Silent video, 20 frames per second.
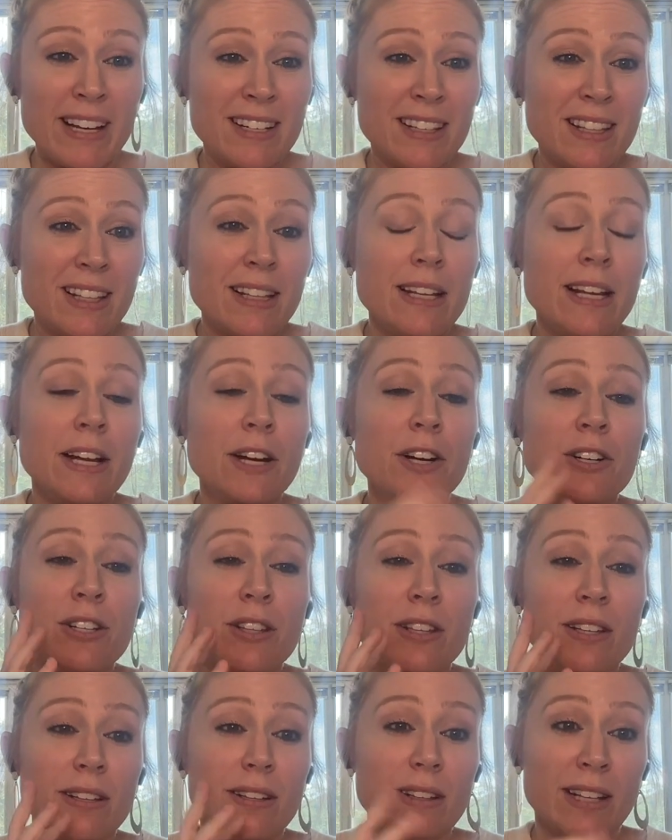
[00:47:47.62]
because
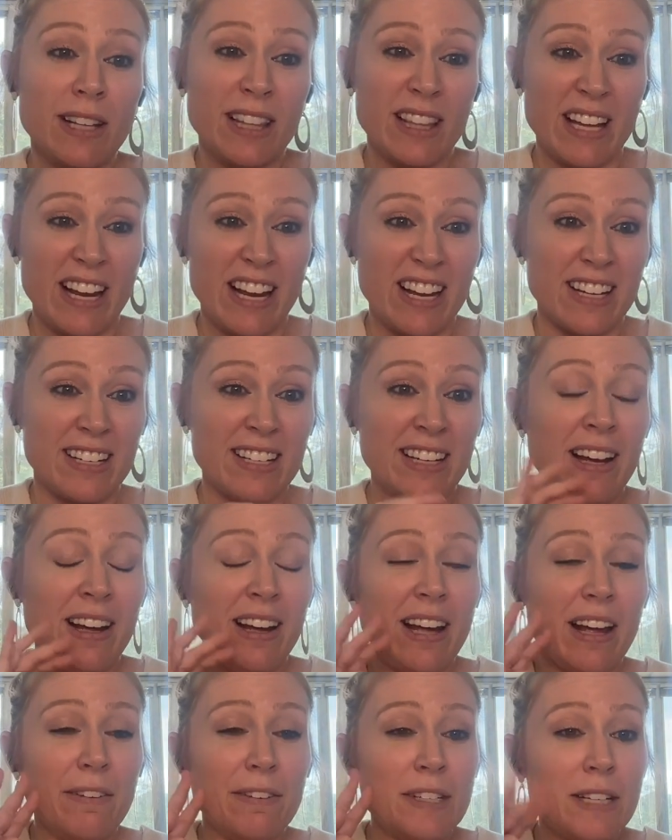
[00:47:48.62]
here's the thing is,
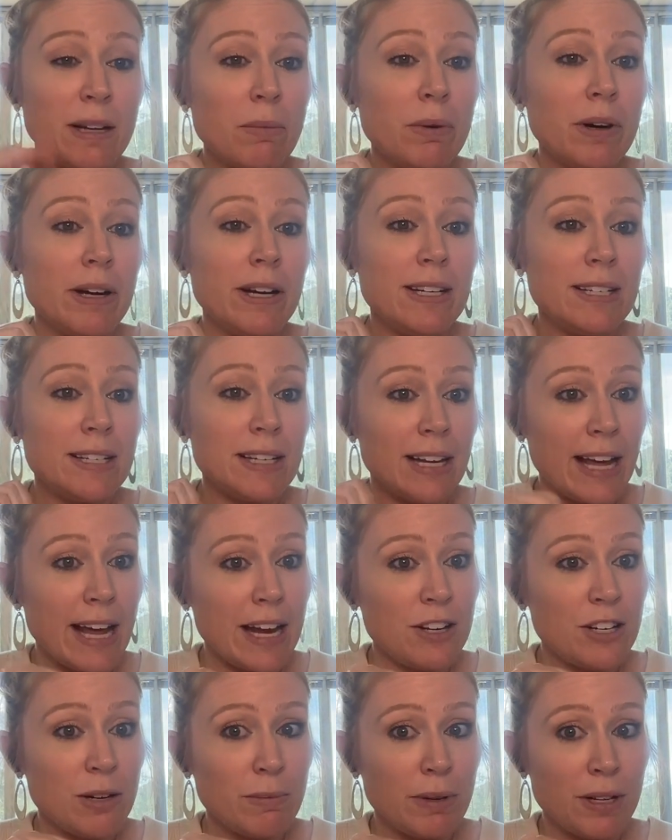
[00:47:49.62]
if someone is
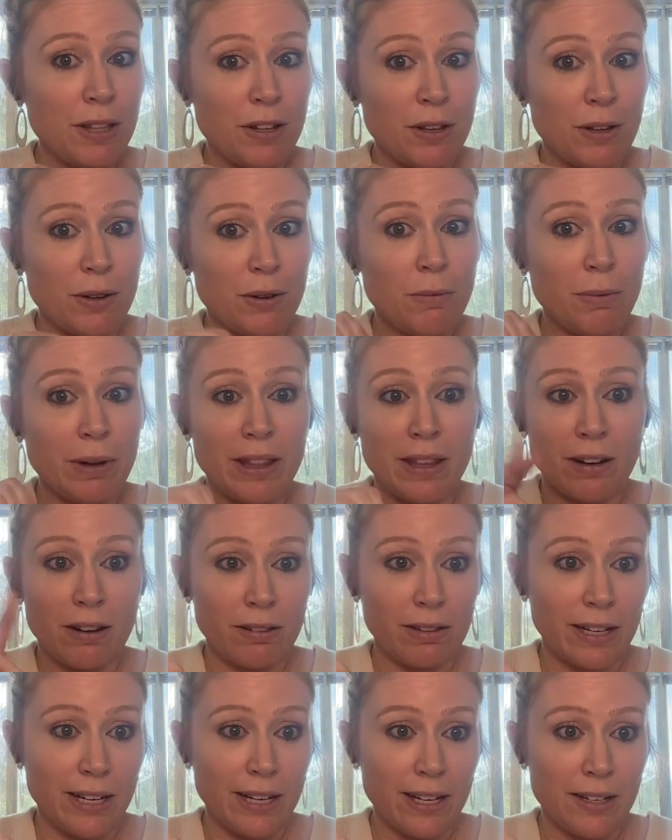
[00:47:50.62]
engaging with you when
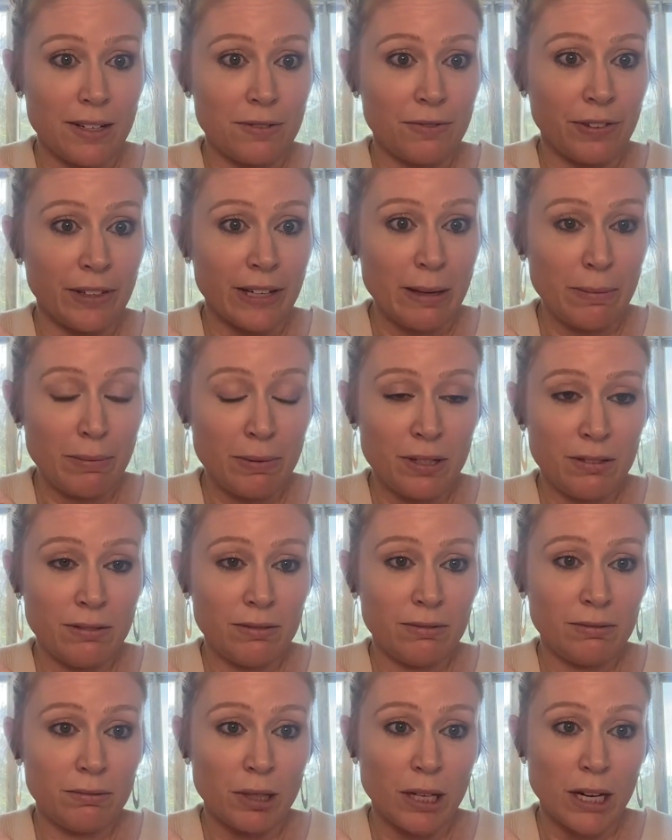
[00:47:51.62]
their lid is flipped,
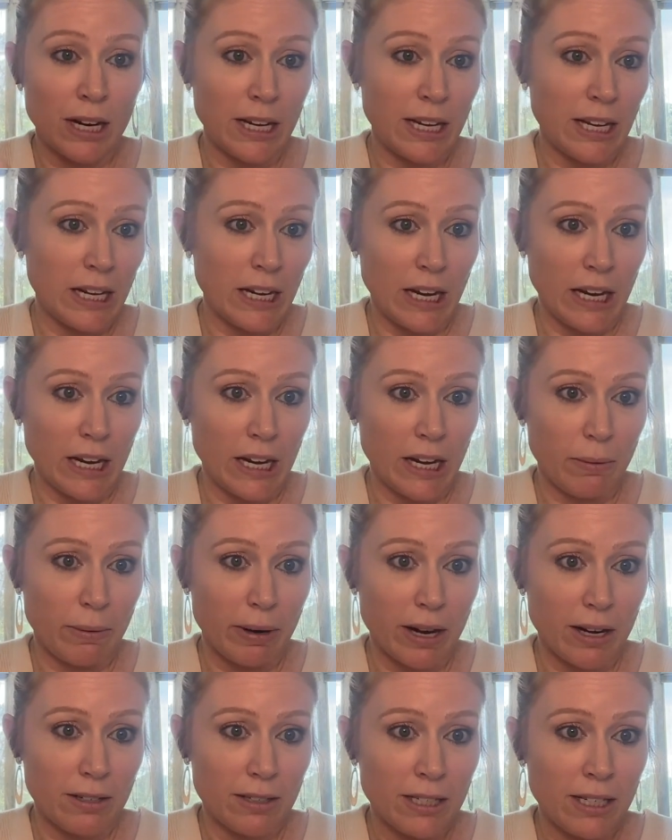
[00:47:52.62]
we're not getting
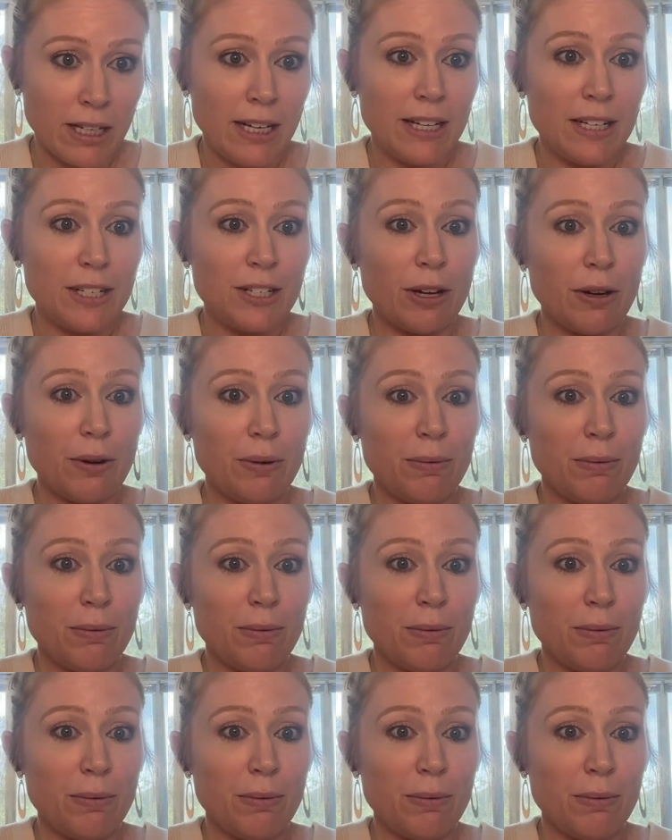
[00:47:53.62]
anywhere. So,